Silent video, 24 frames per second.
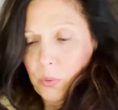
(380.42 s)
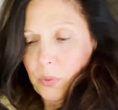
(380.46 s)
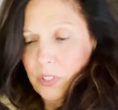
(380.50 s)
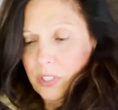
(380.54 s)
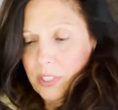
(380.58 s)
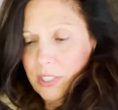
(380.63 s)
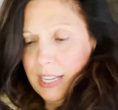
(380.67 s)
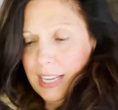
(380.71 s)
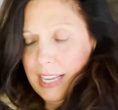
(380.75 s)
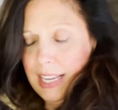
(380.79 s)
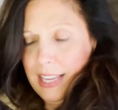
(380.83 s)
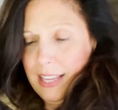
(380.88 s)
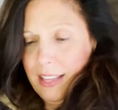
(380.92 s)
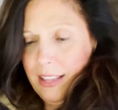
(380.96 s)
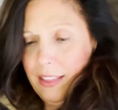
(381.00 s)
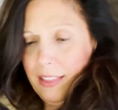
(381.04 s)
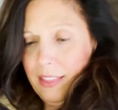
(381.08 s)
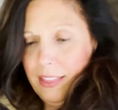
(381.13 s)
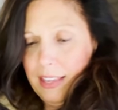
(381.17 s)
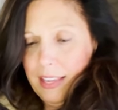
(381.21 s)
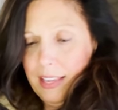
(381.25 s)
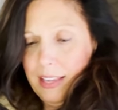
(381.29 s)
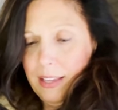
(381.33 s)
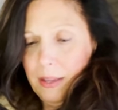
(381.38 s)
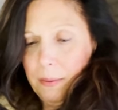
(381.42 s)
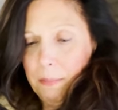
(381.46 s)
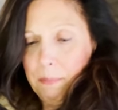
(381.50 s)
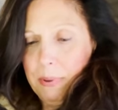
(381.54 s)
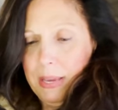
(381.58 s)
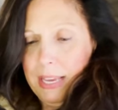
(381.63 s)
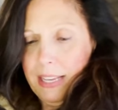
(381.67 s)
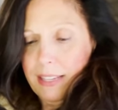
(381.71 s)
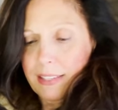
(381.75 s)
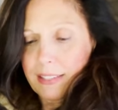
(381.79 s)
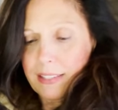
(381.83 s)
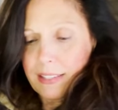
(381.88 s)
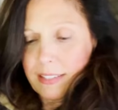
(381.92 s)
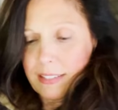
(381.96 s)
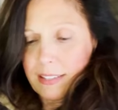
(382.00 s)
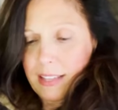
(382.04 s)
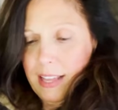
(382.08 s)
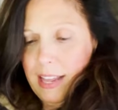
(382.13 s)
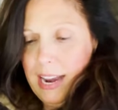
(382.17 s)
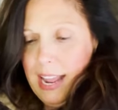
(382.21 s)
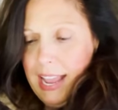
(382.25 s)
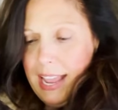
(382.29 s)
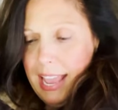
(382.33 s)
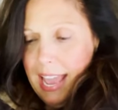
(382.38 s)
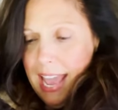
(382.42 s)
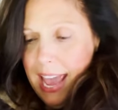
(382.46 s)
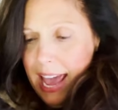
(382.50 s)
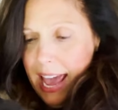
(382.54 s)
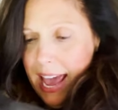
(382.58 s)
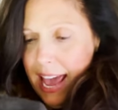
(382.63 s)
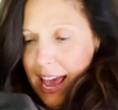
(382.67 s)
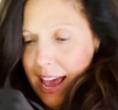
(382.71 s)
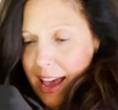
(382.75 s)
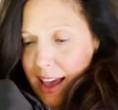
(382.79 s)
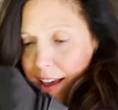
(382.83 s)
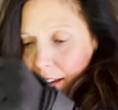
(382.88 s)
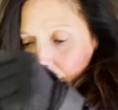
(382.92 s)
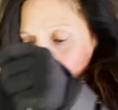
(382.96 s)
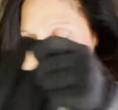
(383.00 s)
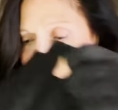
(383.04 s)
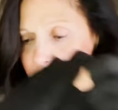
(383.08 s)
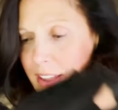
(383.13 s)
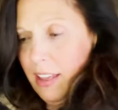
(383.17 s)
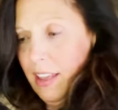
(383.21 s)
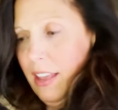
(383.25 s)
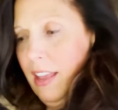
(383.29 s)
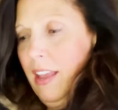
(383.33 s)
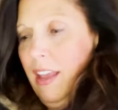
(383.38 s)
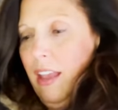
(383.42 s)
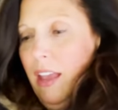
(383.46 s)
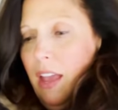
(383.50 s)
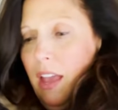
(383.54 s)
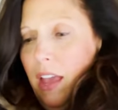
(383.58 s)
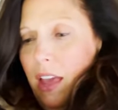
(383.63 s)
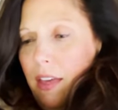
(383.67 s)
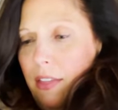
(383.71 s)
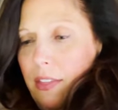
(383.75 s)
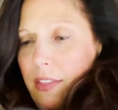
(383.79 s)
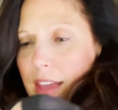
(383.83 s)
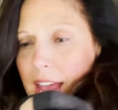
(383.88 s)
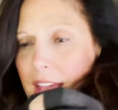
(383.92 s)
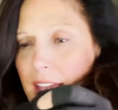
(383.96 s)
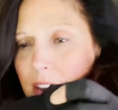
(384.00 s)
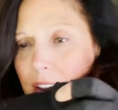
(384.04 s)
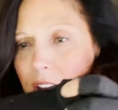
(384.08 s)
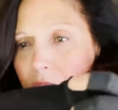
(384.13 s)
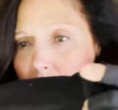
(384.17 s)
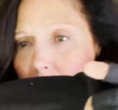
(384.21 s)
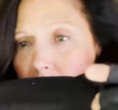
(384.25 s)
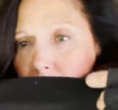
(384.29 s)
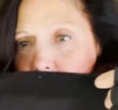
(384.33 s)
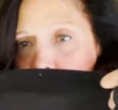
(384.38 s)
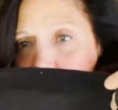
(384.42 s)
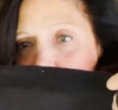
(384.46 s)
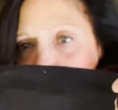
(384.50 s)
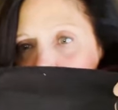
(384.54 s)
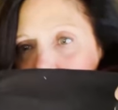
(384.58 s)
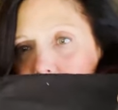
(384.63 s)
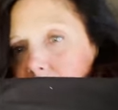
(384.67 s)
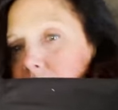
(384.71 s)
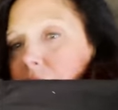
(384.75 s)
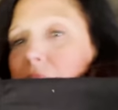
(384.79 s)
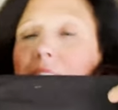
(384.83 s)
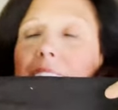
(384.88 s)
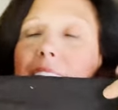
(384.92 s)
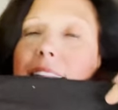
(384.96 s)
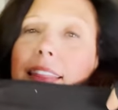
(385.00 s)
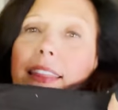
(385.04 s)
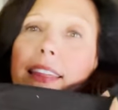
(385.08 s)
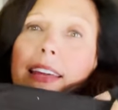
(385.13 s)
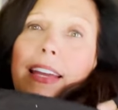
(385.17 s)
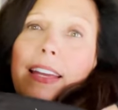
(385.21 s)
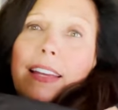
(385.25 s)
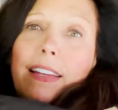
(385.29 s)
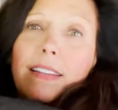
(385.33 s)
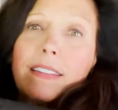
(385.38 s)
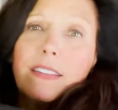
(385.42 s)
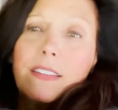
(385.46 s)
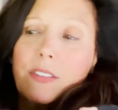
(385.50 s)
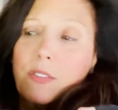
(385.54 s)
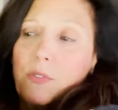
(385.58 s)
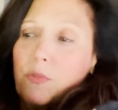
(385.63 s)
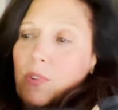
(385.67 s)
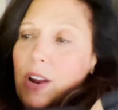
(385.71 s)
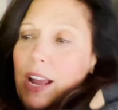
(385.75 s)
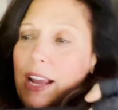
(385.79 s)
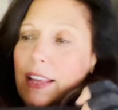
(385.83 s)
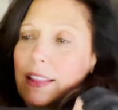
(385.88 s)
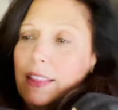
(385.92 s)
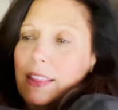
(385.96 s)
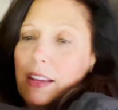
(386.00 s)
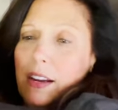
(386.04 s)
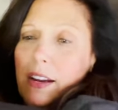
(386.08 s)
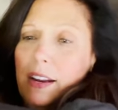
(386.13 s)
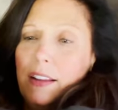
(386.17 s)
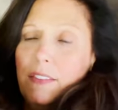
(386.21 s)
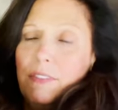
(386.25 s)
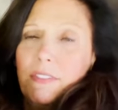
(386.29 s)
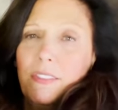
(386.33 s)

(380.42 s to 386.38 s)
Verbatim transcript: will see the pieces that I have that are like this, right? They're